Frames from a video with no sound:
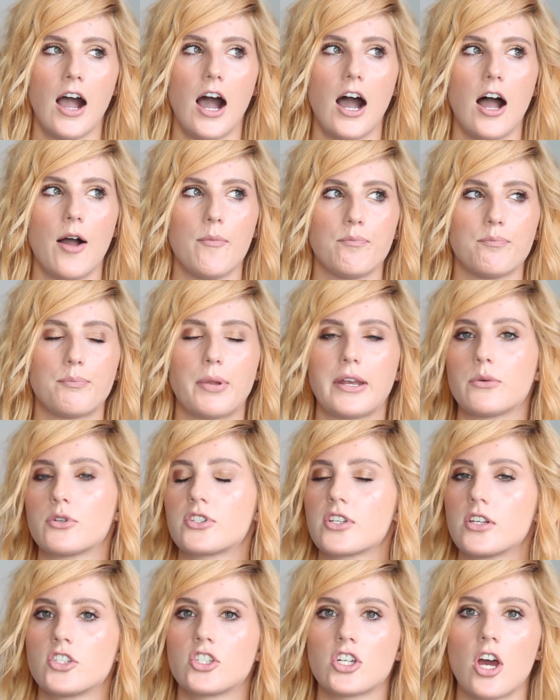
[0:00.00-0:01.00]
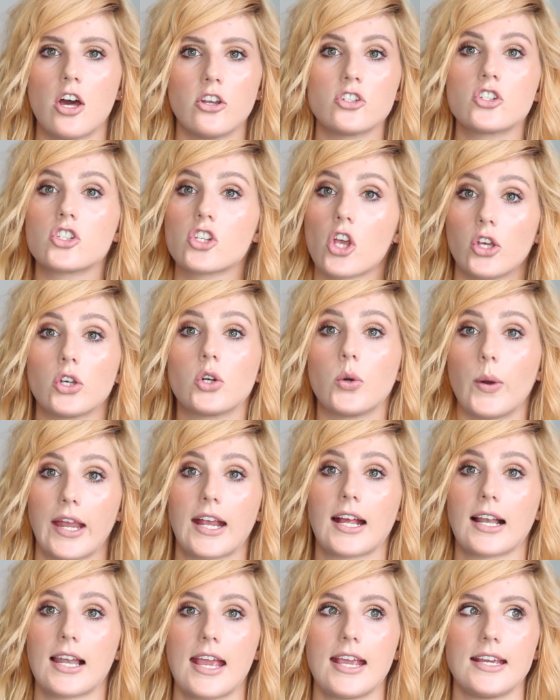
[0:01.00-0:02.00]
But it was done so
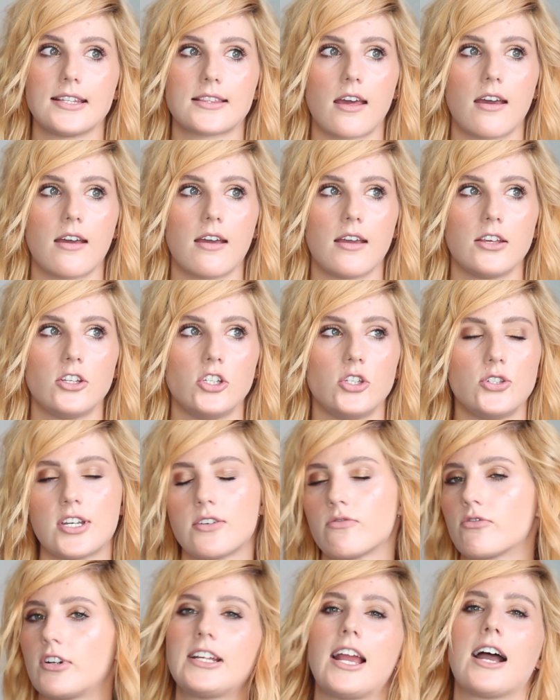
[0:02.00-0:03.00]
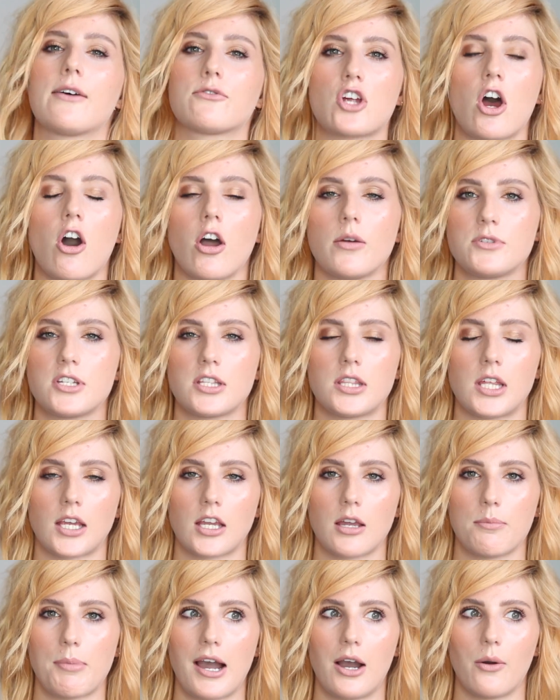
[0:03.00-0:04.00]
quickly that you didn't really have time to
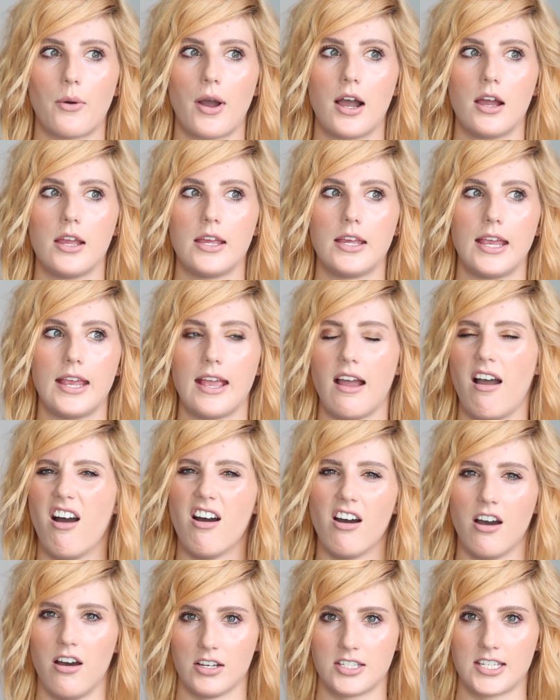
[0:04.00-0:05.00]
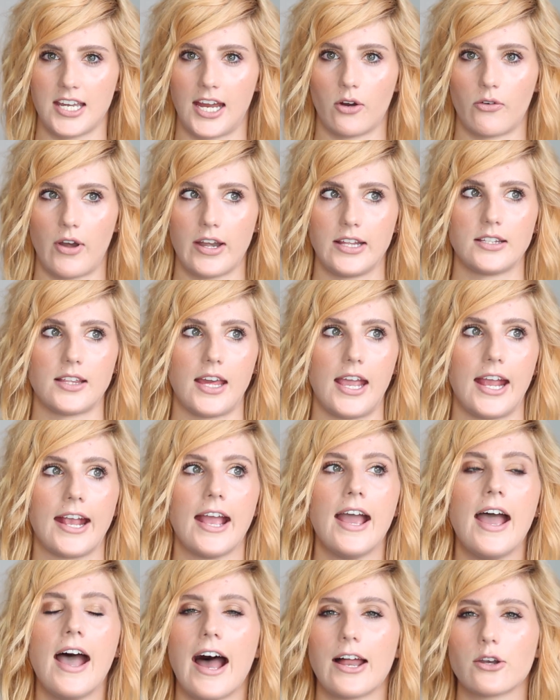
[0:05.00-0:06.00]
think about it hurting or anything.
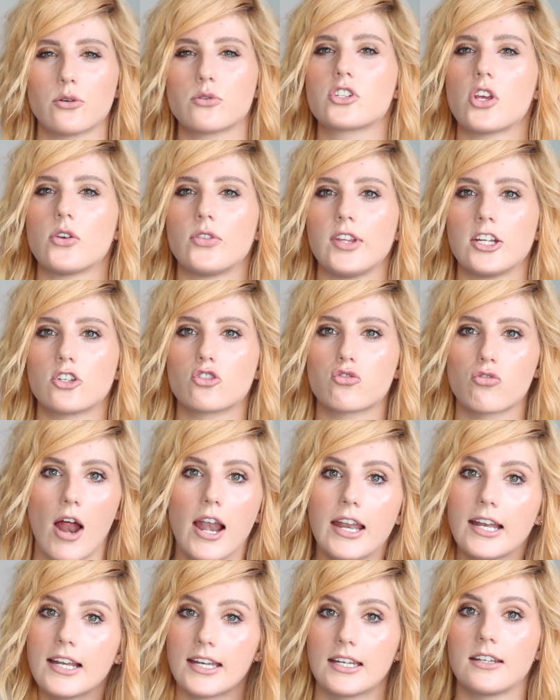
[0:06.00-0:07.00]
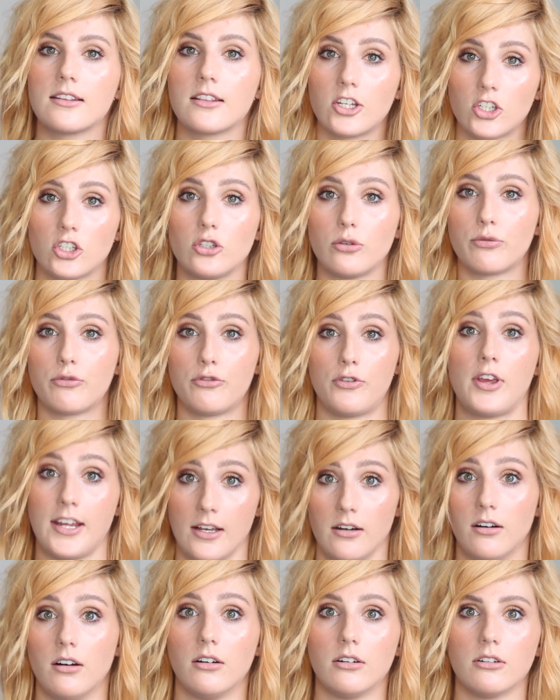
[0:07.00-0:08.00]
And also the adrenaline that you
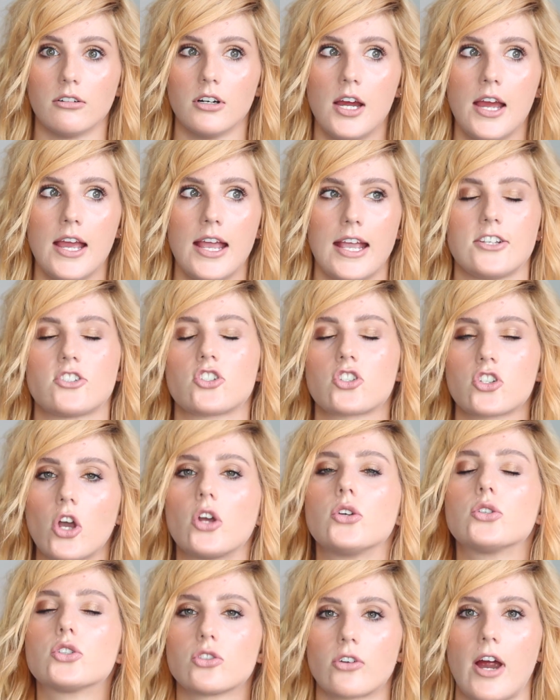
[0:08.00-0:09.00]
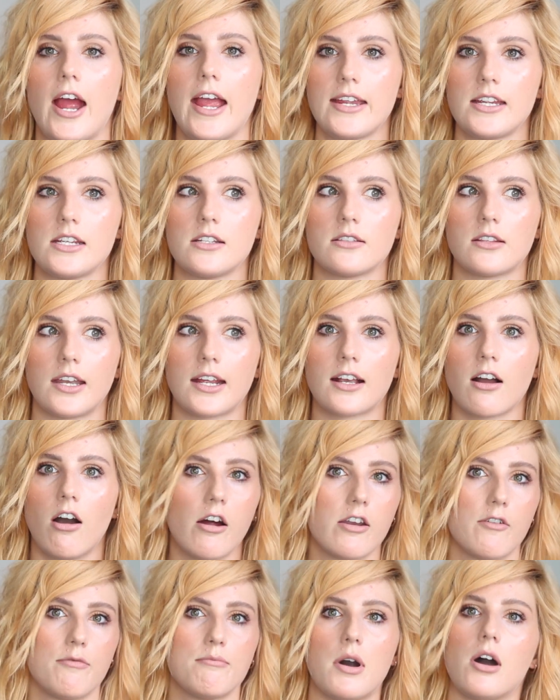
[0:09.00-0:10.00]
feel is so great that it
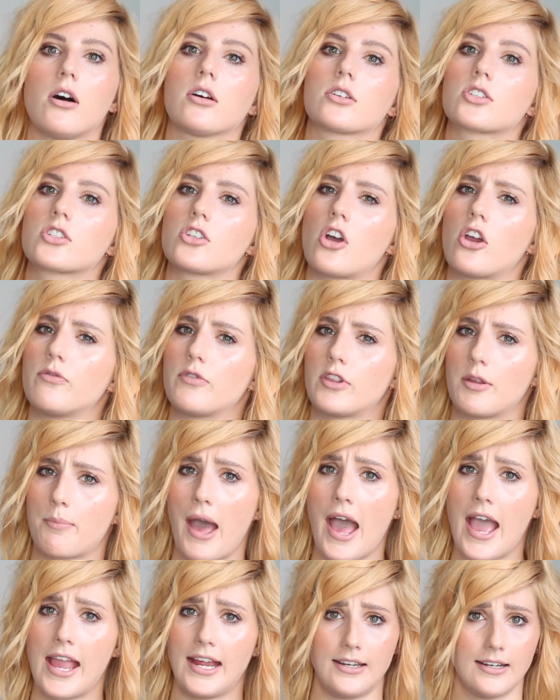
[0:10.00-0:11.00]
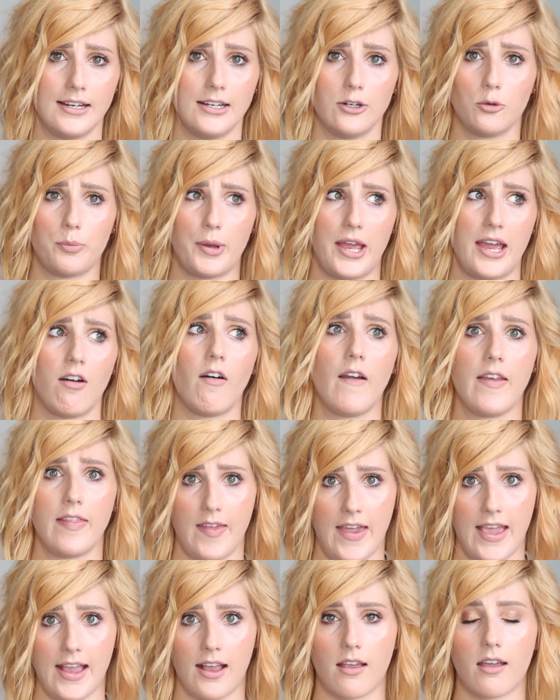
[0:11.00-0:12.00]
kind of masks over the pain a little bit, I
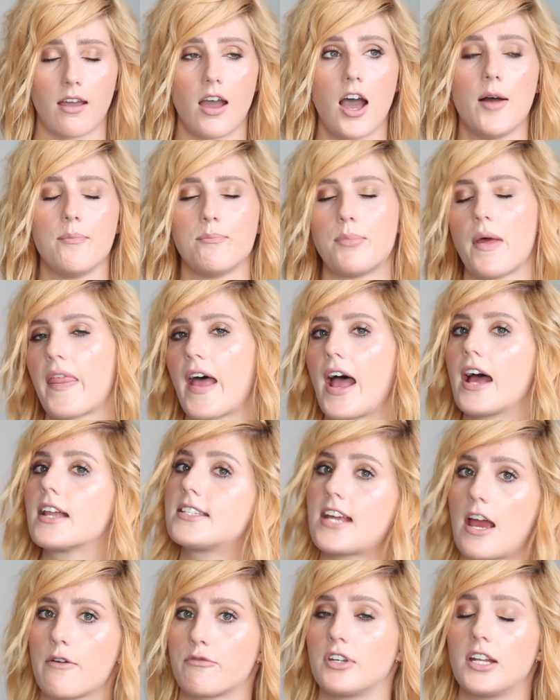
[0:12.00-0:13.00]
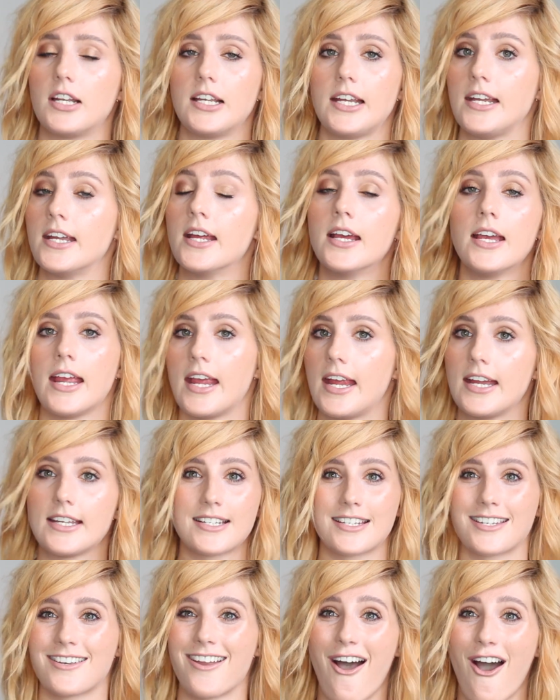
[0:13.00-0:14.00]
think. But that definitely, it
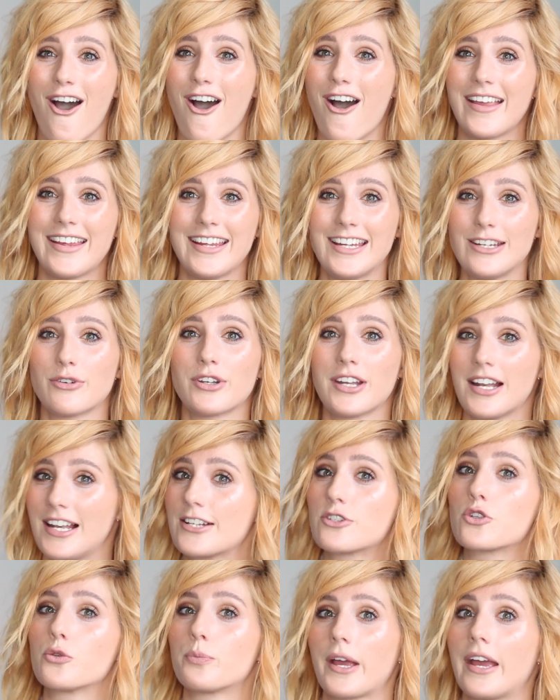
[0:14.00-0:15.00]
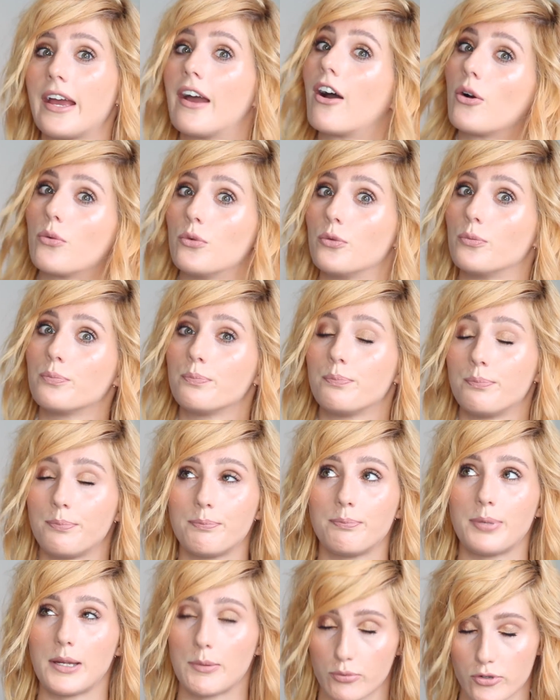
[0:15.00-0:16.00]
didn't hurt even a little bit, I will
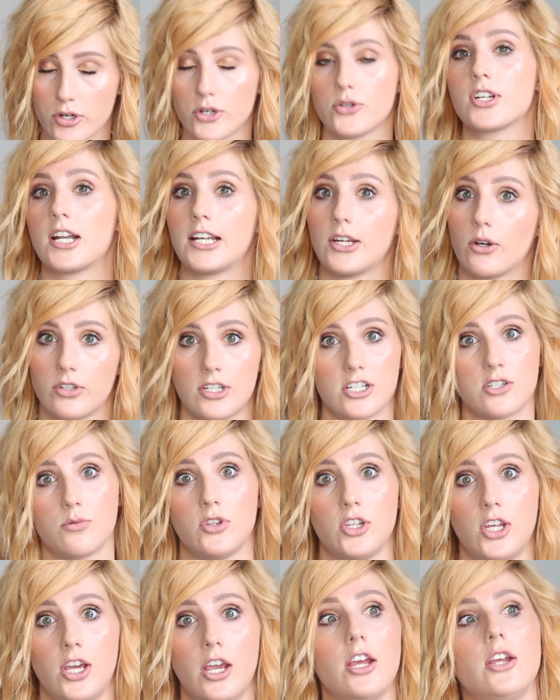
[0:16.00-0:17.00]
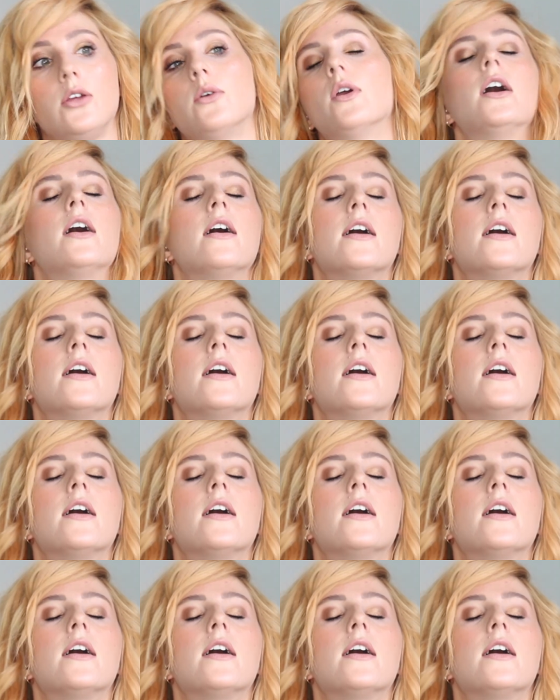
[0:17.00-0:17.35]
be brutally honest with you.